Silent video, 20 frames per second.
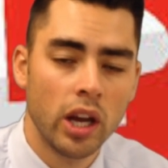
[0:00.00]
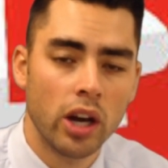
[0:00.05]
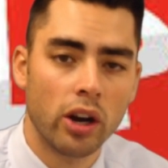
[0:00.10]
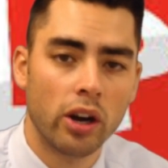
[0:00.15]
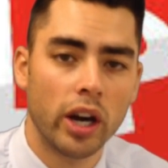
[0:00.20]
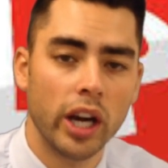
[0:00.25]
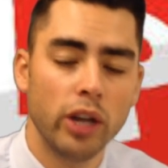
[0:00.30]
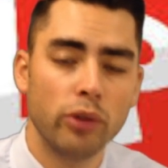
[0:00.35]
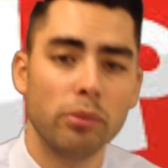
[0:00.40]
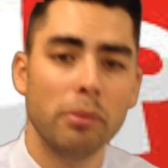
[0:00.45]

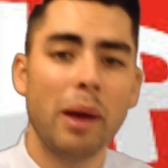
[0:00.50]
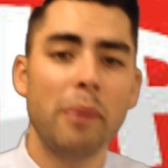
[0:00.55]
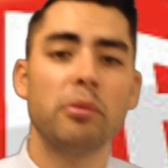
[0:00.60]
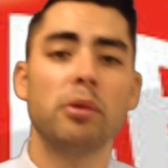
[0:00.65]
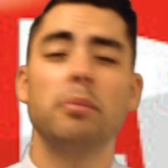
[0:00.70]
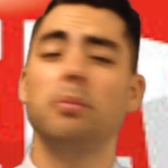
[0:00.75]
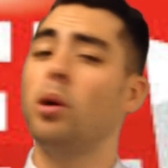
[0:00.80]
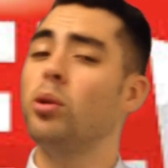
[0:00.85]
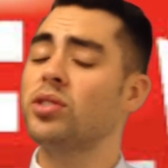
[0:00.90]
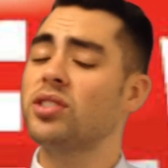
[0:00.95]
Remember,
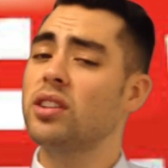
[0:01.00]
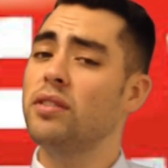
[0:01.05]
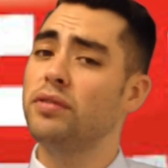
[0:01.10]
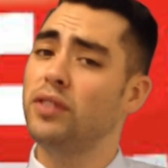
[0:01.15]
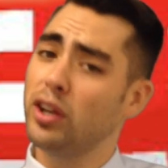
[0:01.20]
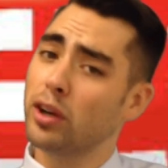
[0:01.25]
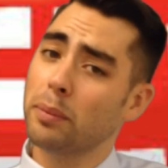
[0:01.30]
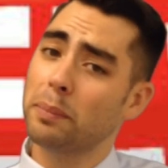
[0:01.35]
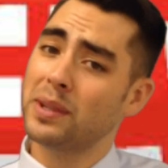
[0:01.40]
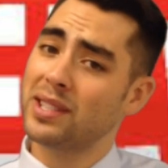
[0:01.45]
most of
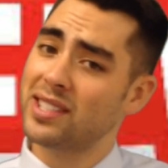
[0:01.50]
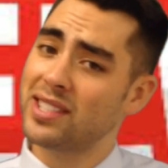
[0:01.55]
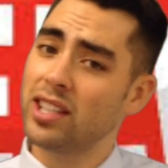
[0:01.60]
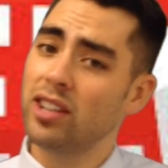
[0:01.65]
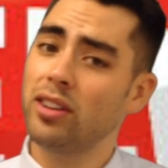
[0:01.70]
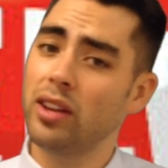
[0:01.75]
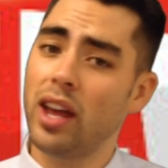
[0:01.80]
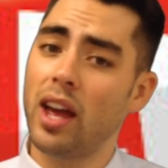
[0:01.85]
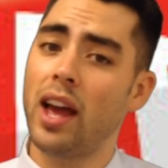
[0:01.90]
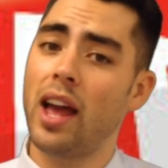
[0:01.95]
Europe is
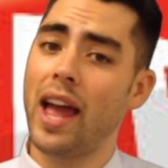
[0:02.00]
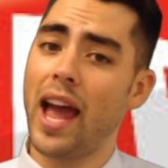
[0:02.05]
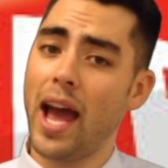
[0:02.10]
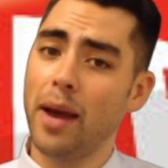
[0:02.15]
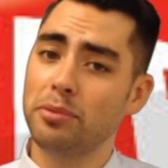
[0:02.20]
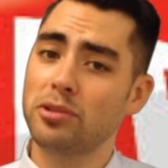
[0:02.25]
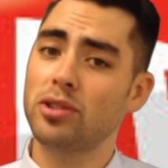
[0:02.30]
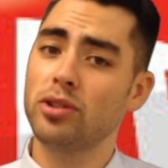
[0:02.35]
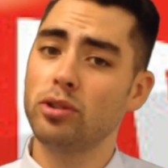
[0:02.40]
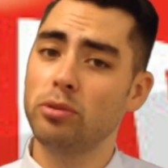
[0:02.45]
still
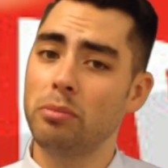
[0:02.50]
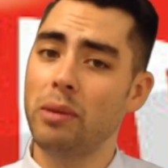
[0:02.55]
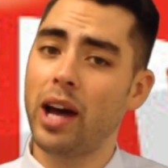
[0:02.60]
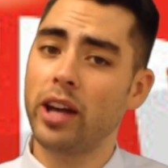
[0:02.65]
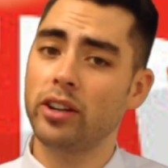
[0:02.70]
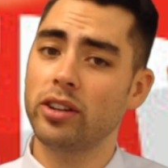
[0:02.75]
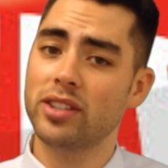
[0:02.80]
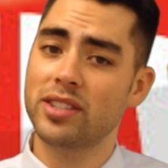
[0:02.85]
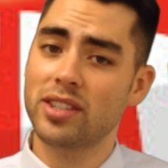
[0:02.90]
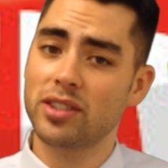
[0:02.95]
absolute
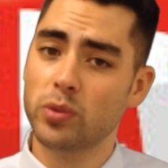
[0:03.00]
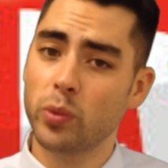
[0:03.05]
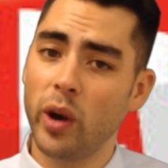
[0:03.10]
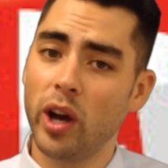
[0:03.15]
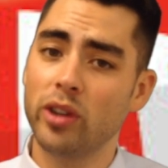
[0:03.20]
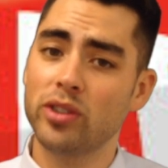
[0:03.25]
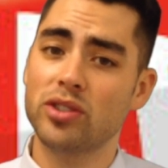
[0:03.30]
monarchs as well,